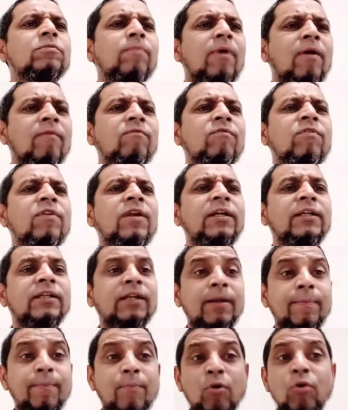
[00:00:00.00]
pamphlet,
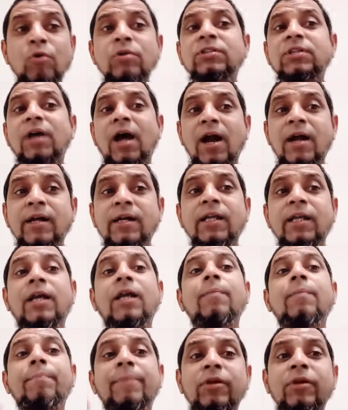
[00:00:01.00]
reports, article,
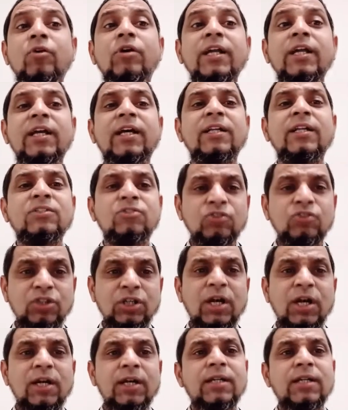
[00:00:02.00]
periodicals,
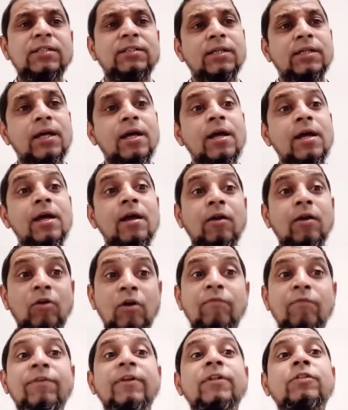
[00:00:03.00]
journals,
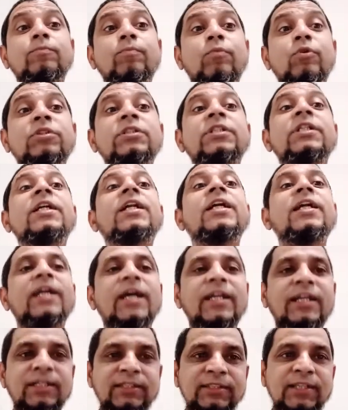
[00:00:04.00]
conference proceeding
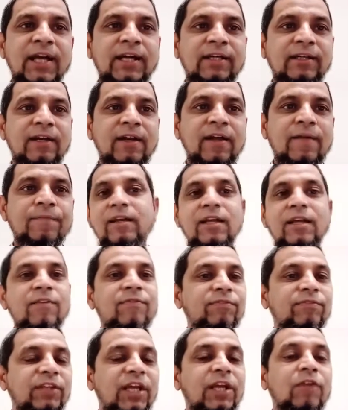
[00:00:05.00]
and etc.
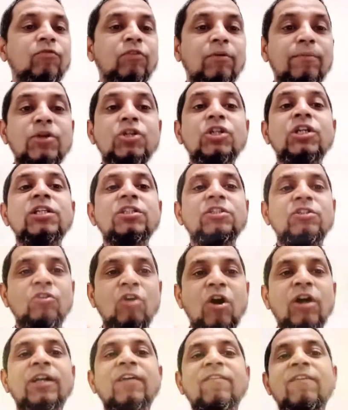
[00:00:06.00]
If the information is
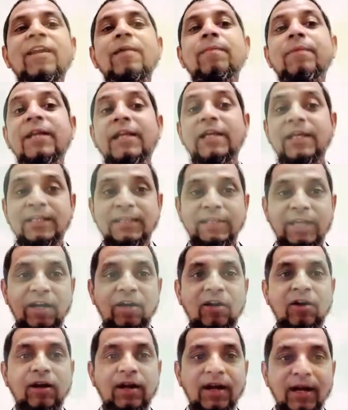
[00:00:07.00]
not available in the
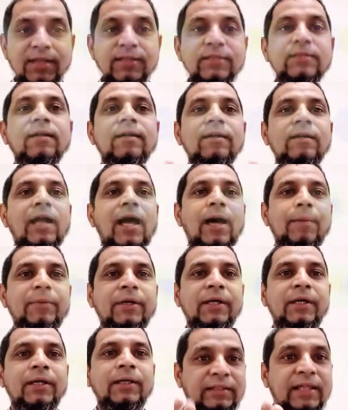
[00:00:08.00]
concerned
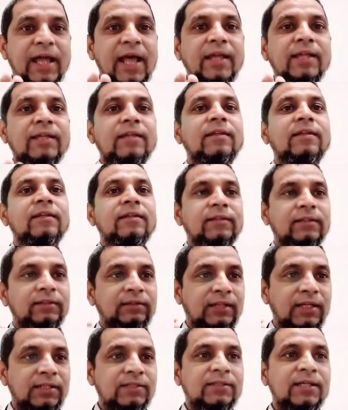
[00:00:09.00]
library, then
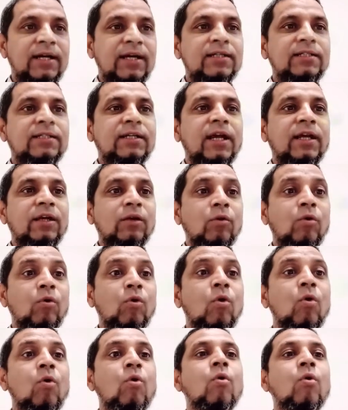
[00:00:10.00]
the search can
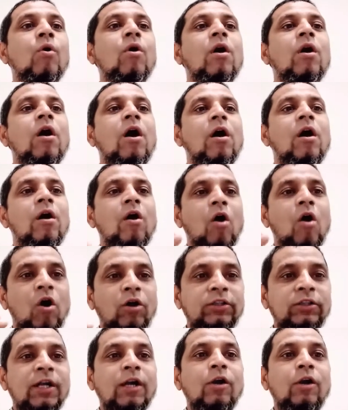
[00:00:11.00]
go
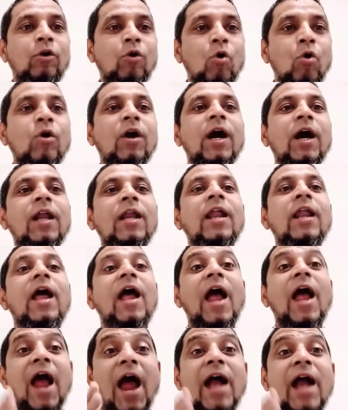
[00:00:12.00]
other local
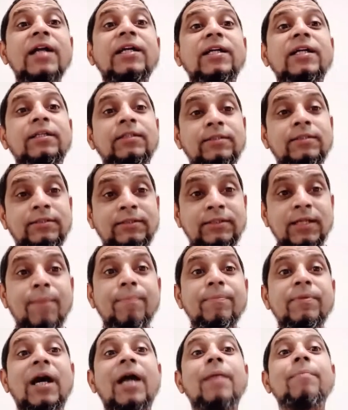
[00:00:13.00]
and
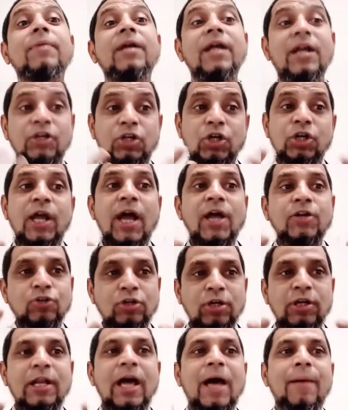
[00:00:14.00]
sometime
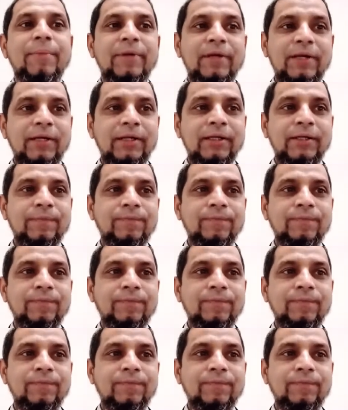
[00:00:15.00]
international library.